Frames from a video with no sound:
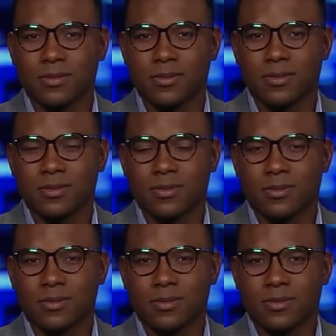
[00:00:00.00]

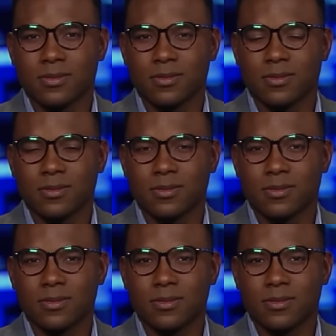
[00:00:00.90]

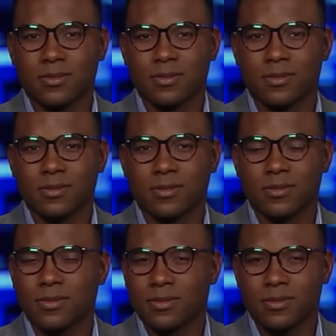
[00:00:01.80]

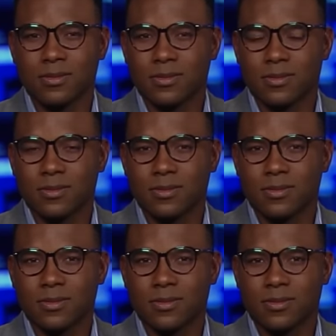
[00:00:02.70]

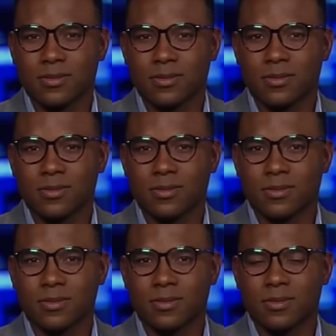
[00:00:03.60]

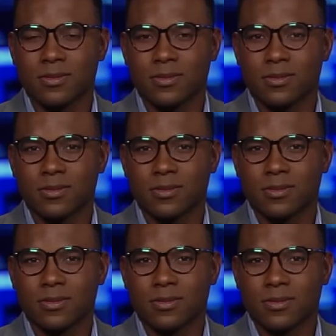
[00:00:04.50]

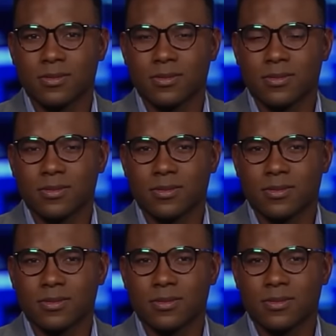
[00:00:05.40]

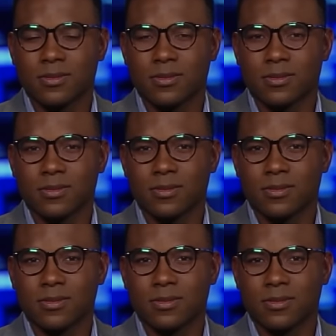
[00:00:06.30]

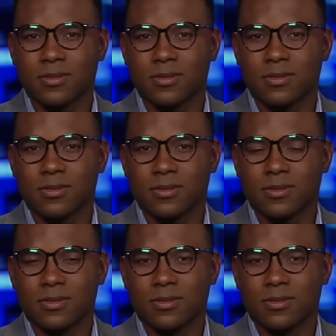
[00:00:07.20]
(not speaking)